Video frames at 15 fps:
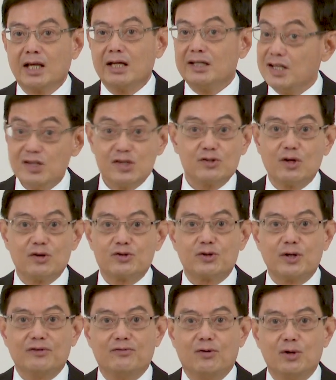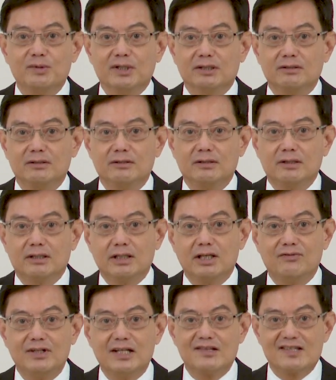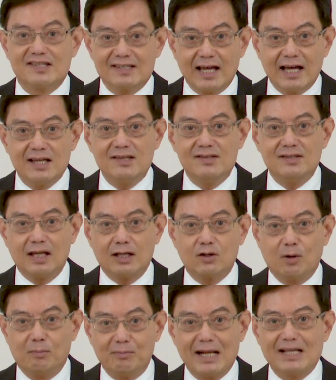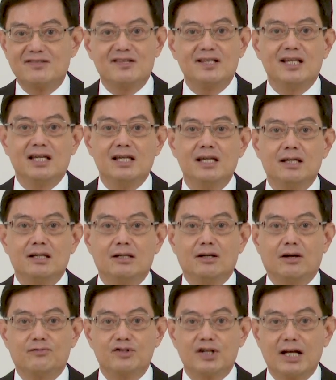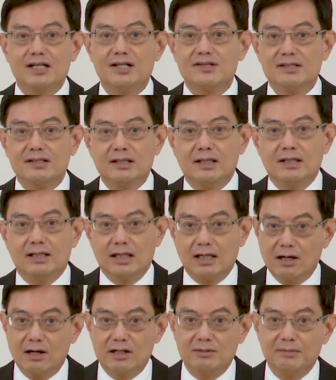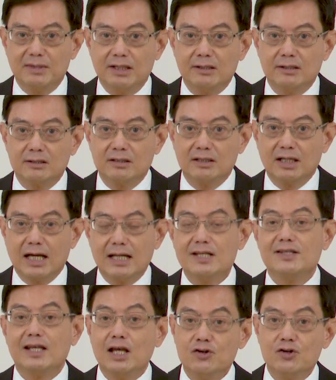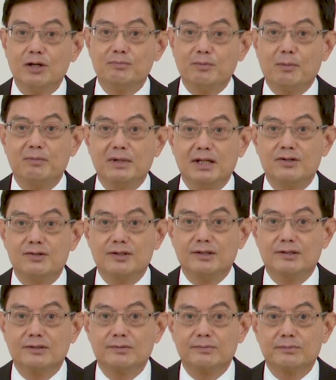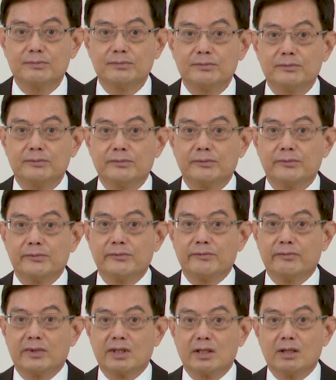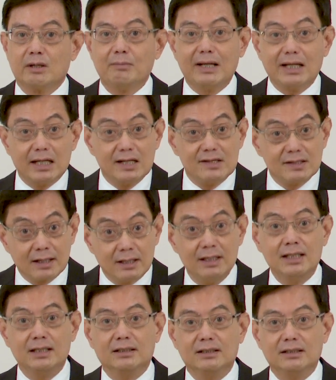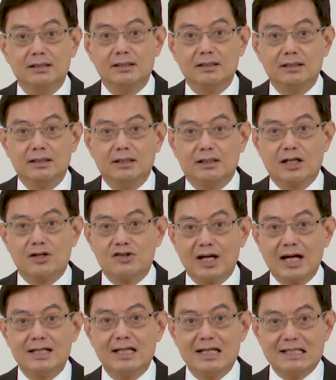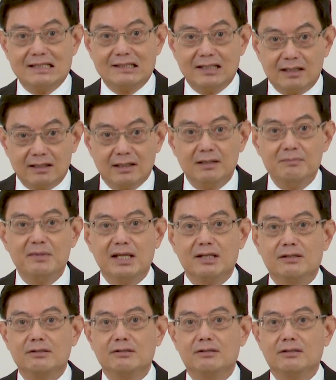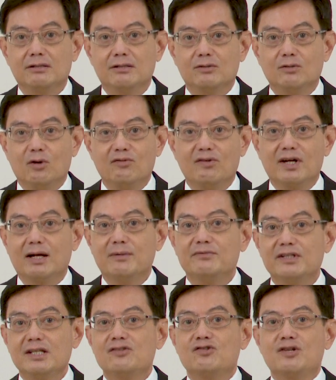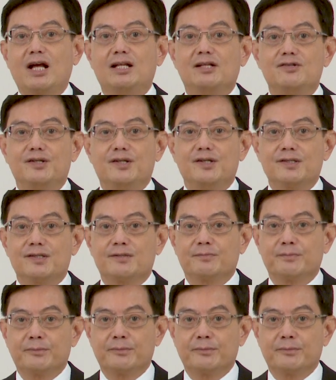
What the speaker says: This is not straightforward, given the size and complexity of China's economy and its aging population. But it is clear that China is determined to overcome these challenges,